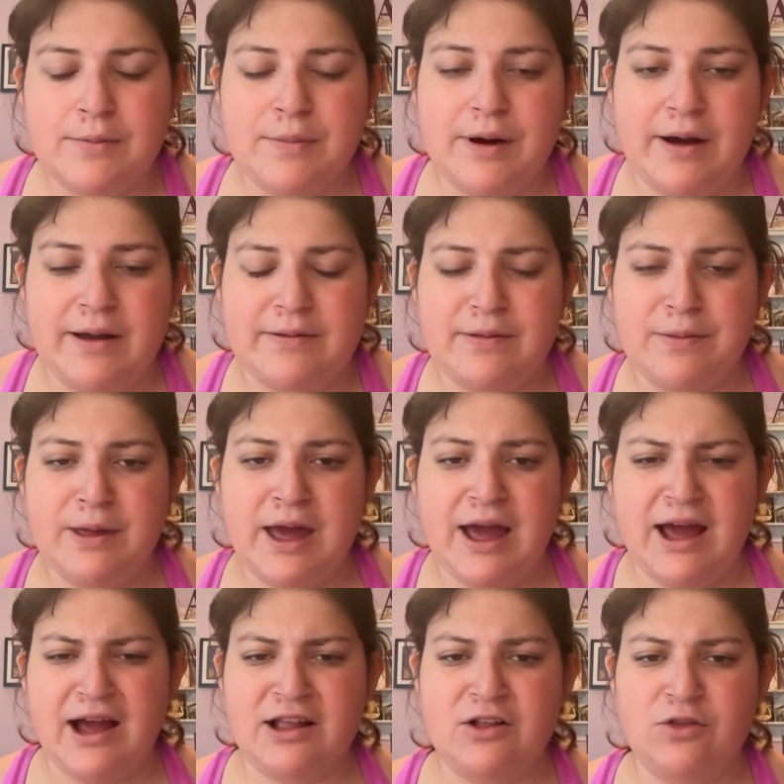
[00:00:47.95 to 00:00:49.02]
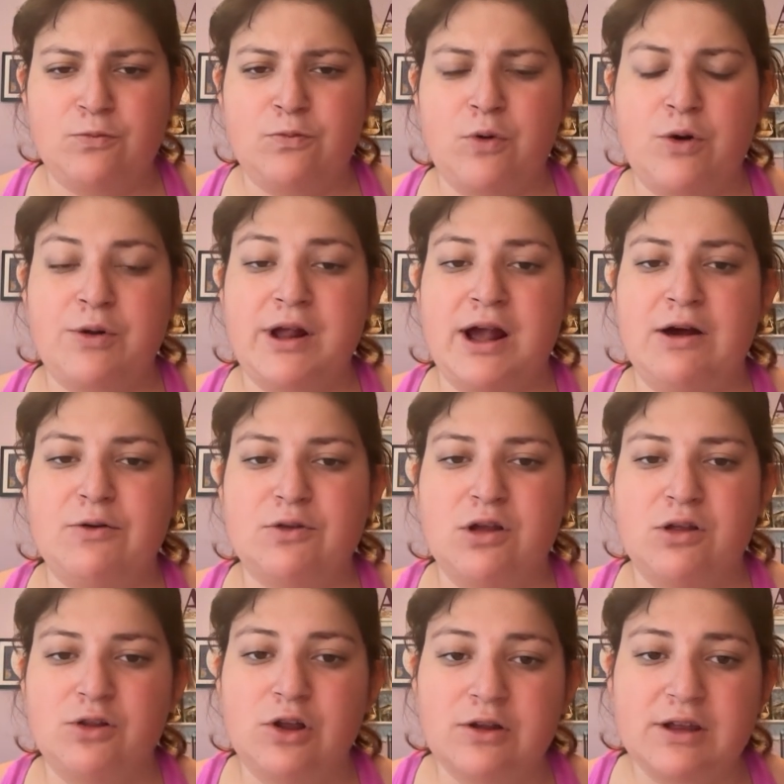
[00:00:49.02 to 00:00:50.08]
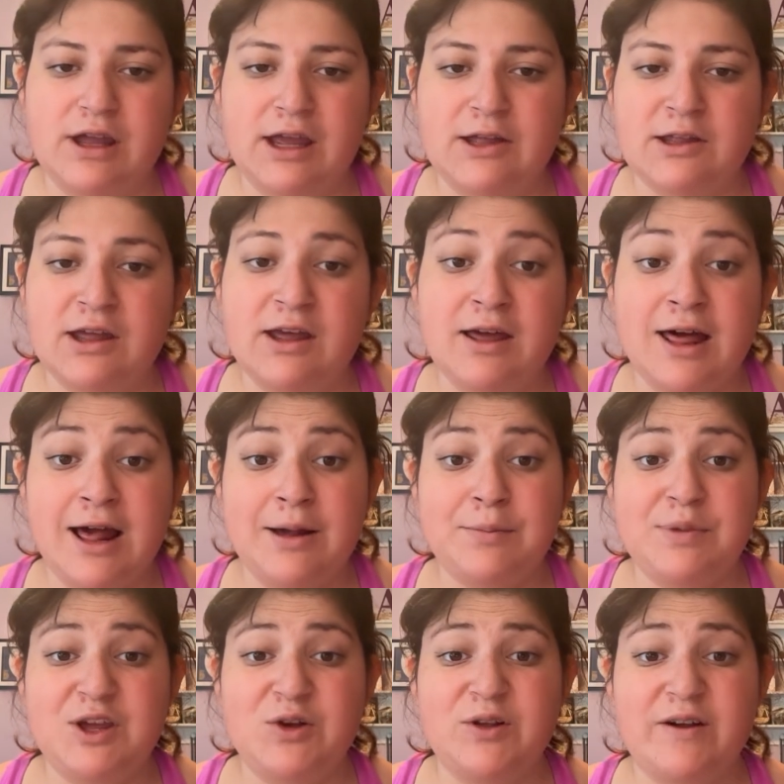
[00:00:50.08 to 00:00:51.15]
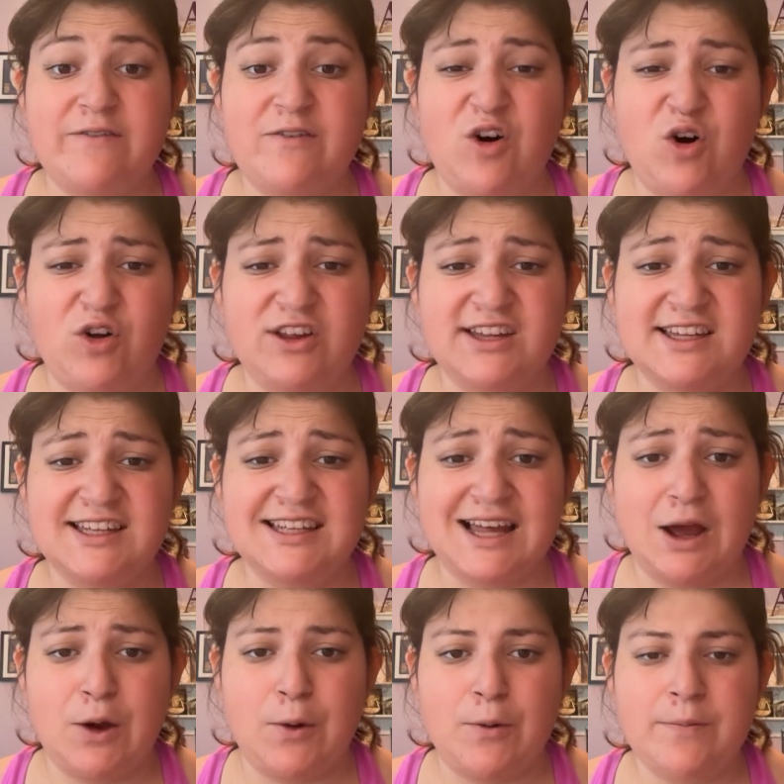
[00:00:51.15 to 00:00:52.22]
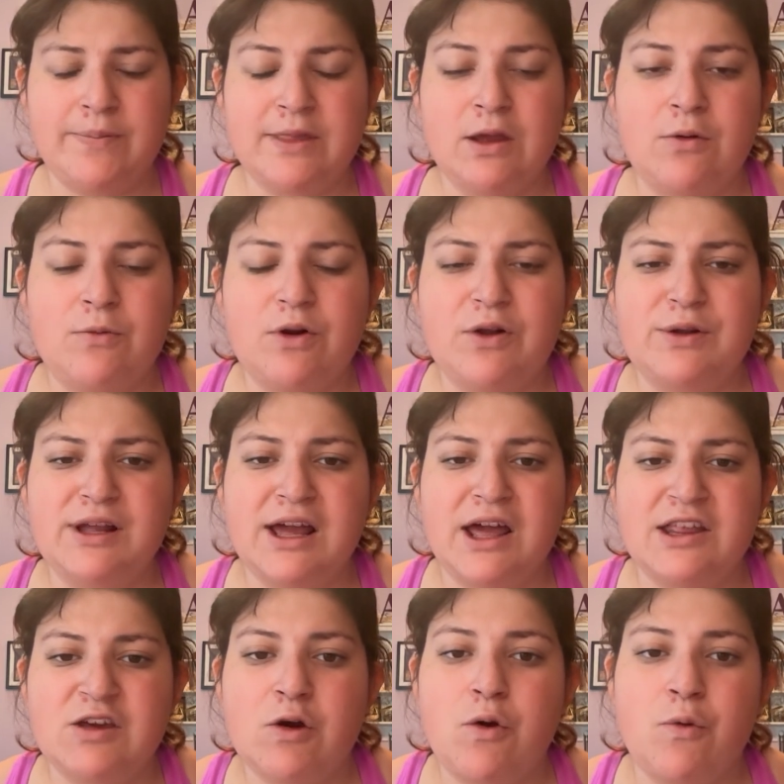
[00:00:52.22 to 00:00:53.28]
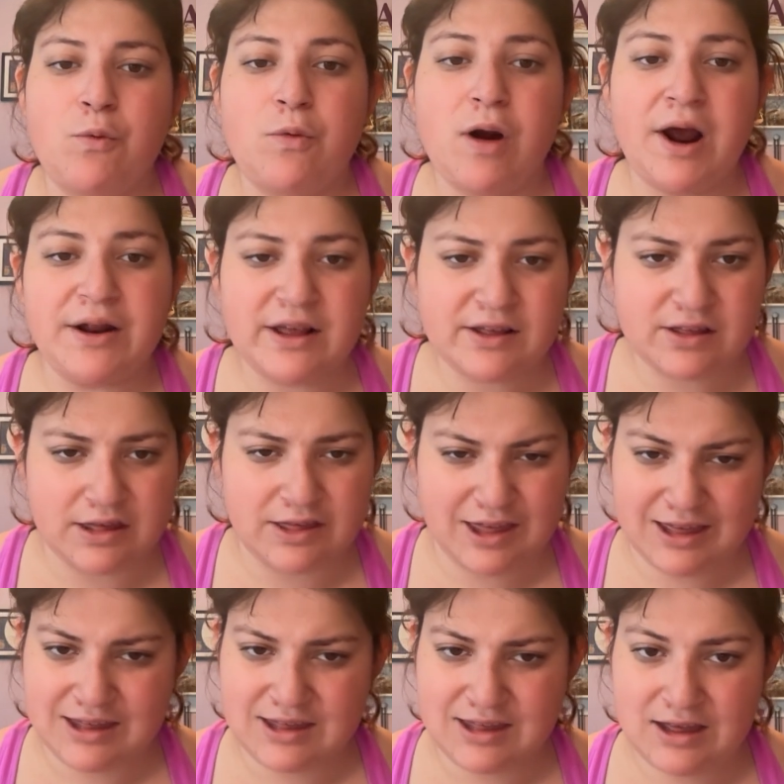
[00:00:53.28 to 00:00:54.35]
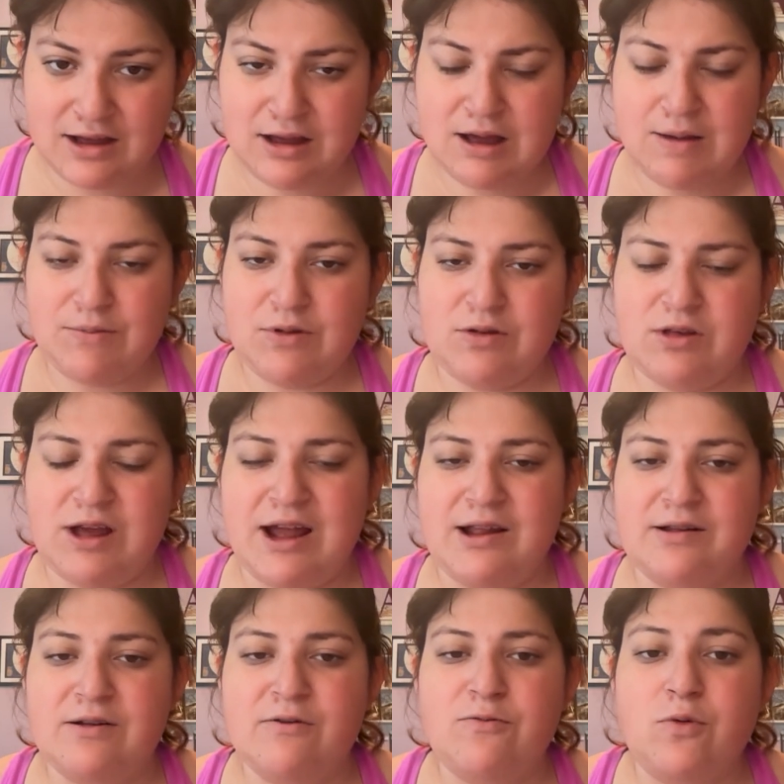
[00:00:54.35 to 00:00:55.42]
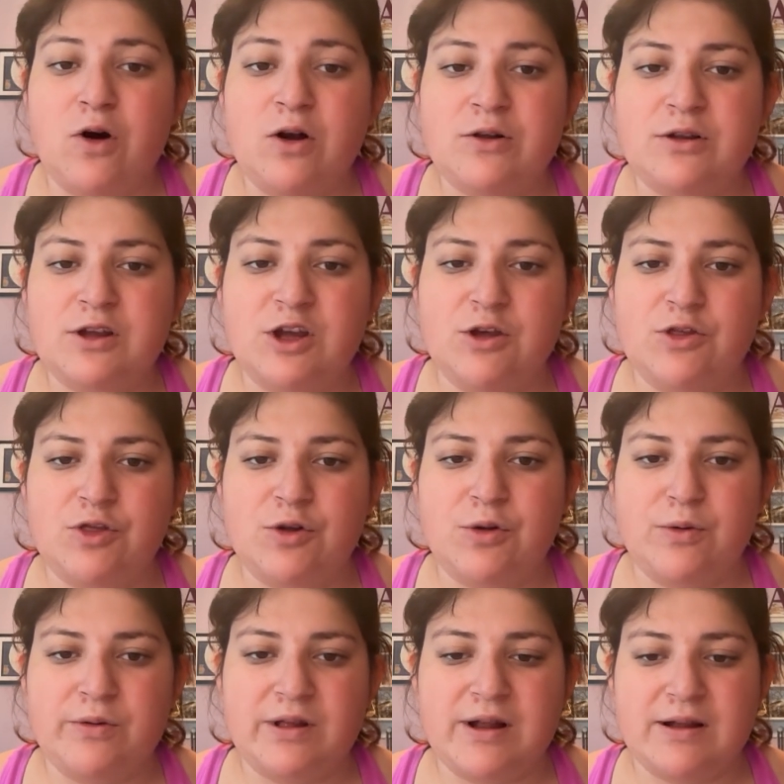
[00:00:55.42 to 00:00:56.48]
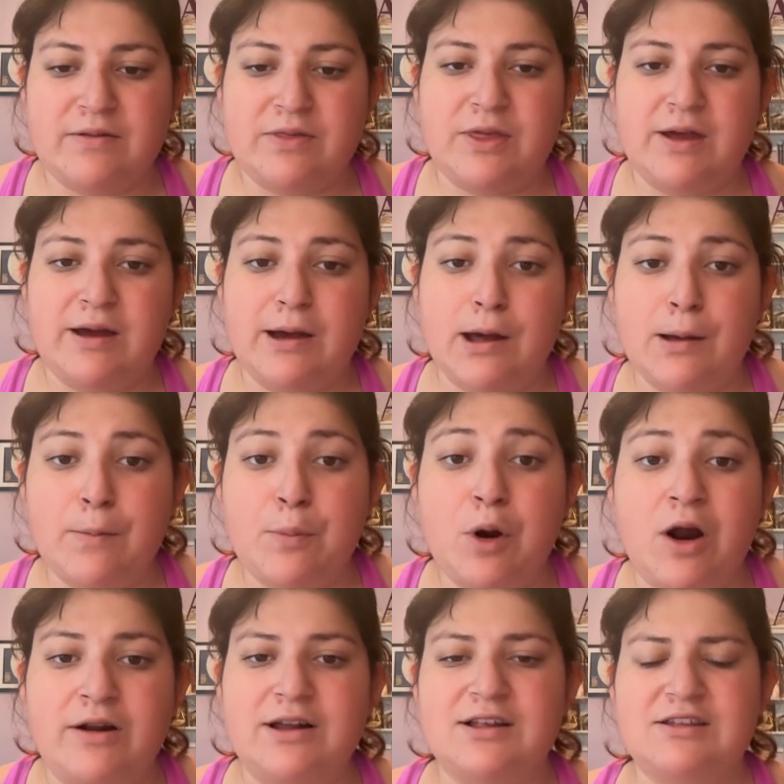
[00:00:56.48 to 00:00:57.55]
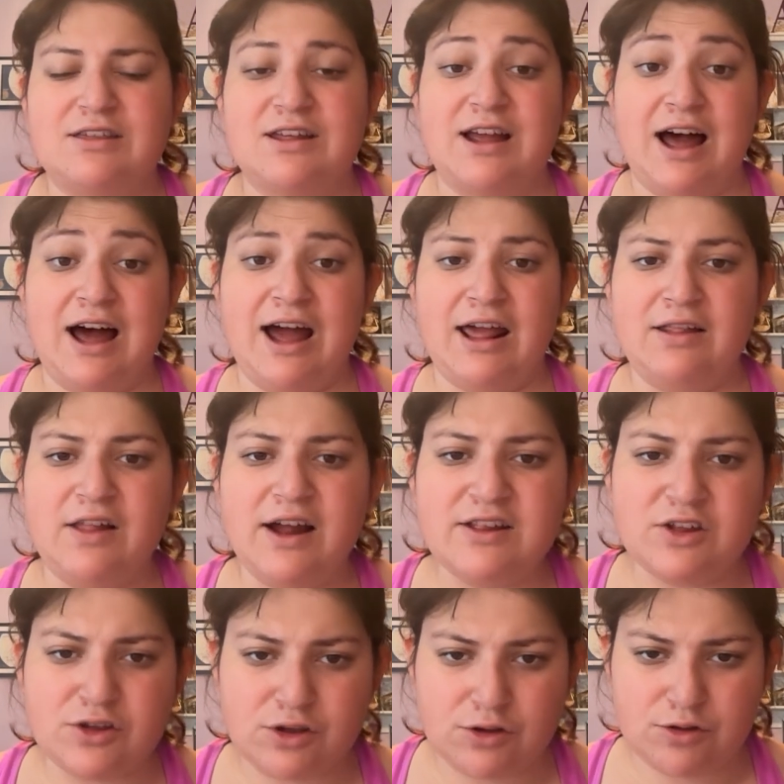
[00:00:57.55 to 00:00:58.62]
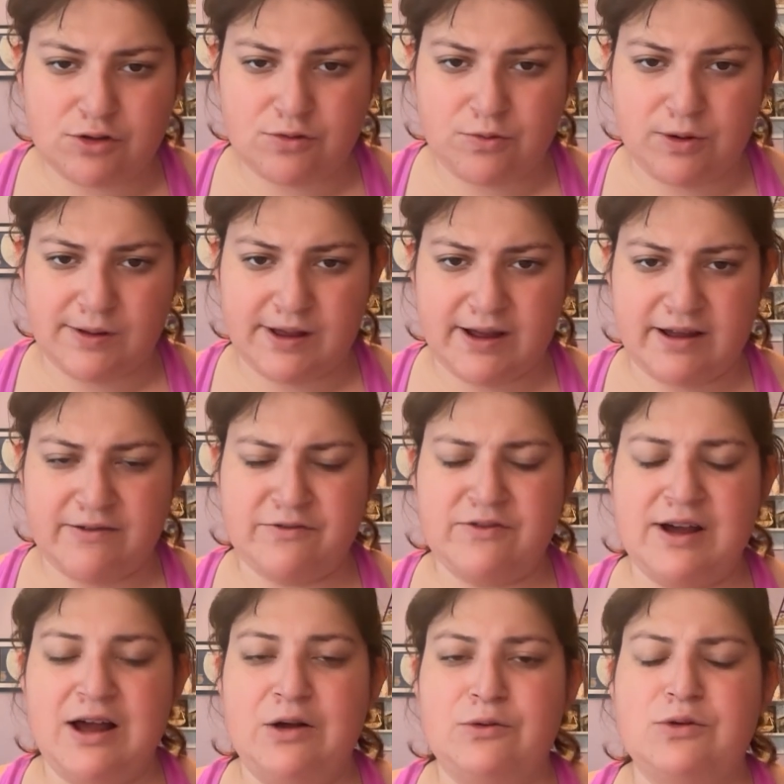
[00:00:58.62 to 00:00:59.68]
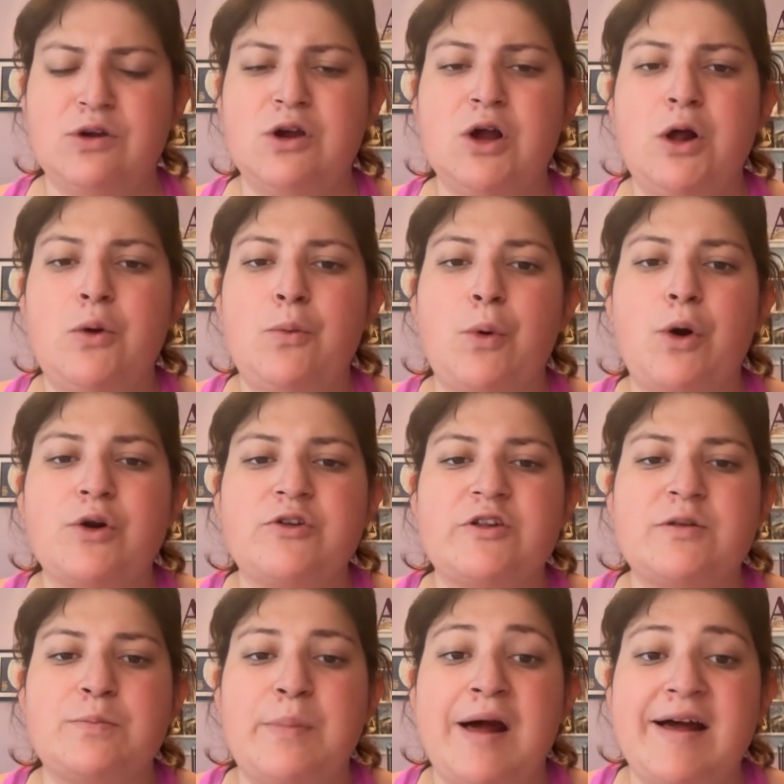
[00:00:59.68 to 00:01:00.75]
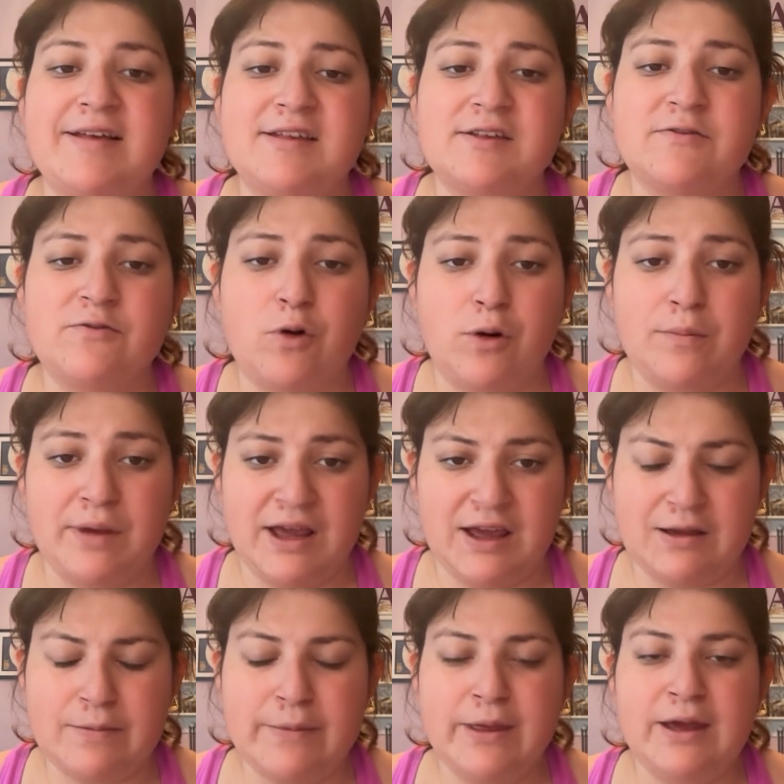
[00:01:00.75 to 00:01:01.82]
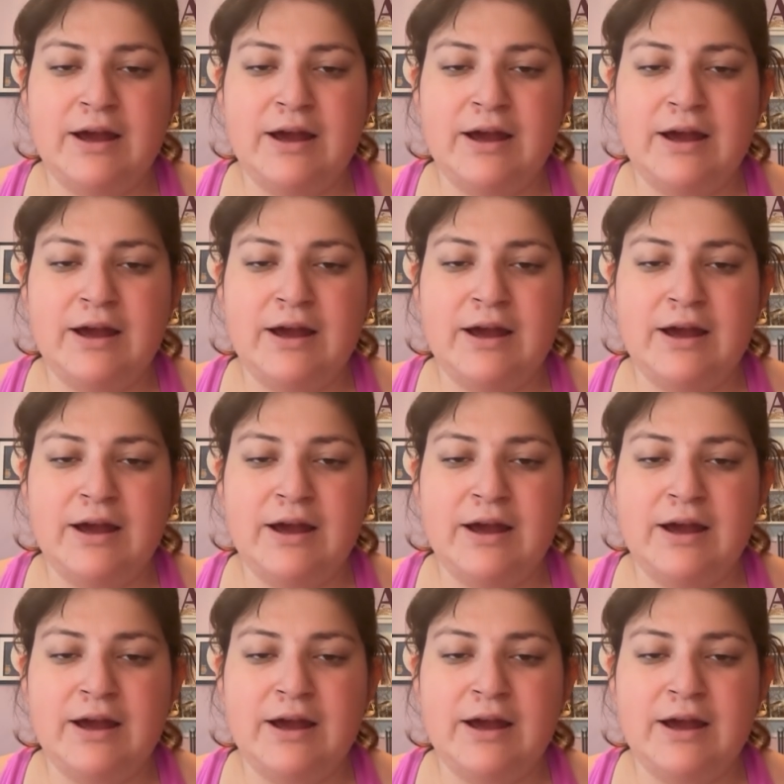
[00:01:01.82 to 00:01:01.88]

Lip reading: But hey, I can work out looking beautiful. So we're gonna get right into this. I'm gonna kind of walk you through the products that I like to use, what I have found works best for me.